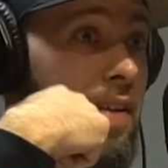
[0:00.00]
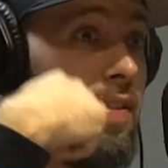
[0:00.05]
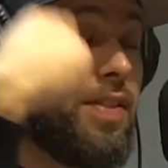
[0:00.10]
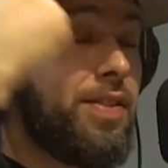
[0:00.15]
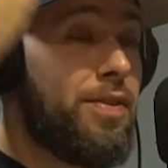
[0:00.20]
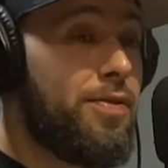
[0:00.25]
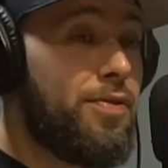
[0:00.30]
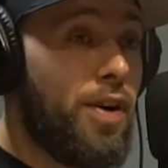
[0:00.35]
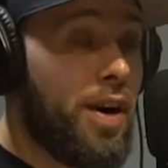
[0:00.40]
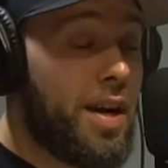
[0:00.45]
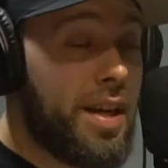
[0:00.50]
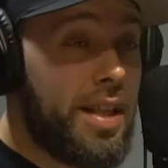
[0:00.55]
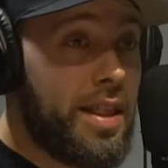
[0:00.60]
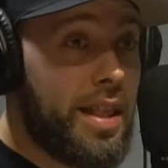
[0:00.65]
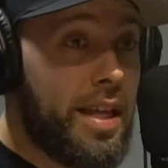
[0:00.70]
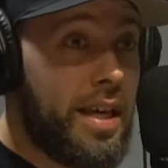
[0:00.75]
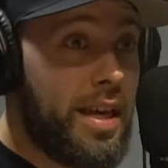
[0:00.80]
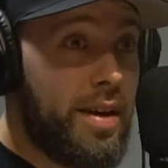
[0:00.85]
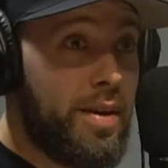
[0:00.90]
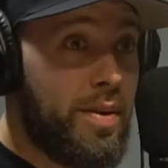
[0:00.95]
fuck? and then the
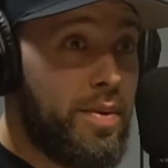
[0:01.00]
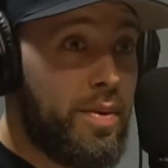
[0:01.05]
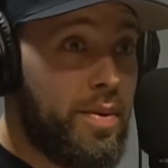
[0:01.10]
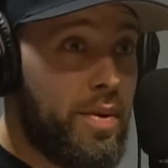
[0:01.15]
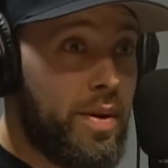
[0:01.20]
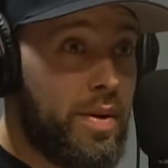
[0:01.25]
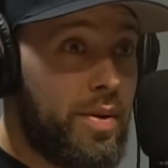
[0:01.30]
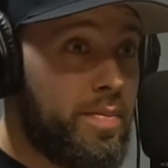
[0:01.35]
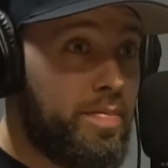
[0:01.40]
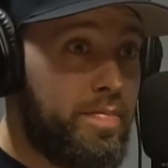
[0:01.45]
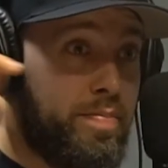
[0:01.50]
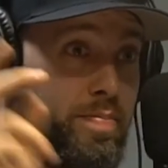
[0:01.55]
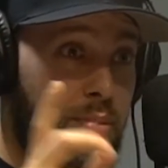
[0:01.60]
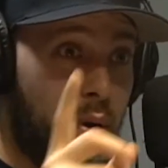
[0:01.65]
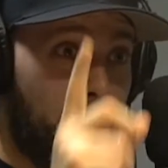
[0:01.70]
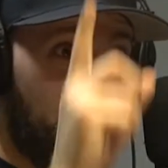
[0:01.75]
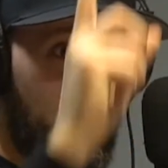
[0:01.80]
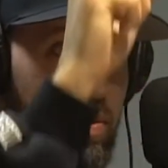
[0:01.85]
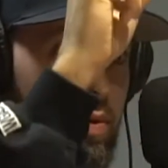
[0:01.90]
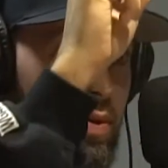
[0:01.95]
fucking thing
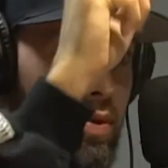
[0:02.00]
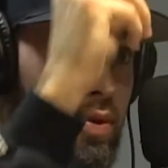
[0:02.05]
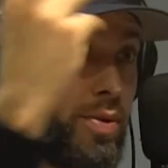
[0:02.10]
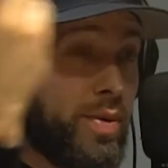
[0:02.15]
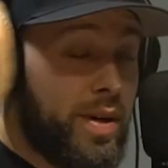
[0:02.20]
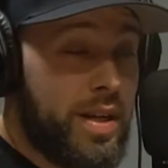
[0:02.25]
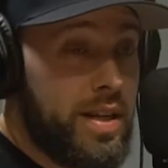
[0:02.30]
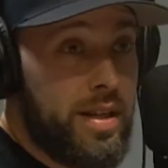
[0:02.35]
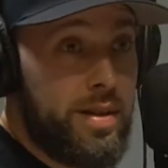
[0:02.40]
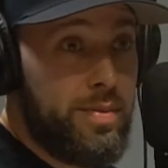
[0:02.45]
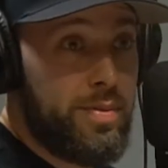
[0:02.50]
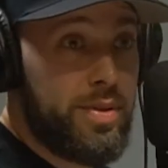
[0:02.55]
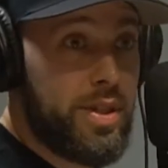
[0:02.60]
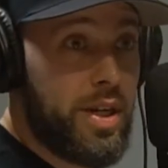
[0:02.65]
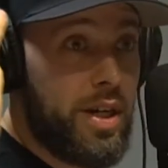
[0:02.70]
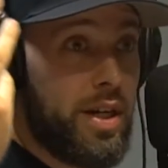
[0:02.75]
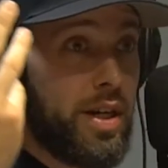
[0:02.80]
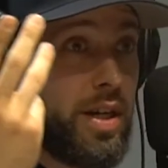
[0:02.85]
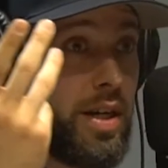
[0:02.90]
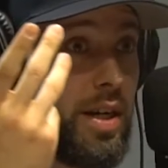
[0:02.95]
broke through and then it
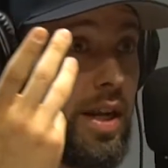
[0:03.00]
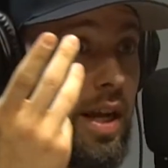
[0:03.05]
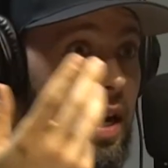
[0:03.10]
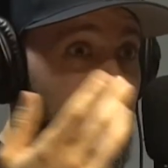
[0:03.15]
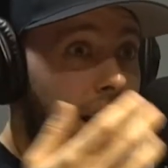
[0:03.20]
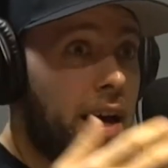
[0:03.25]
was good.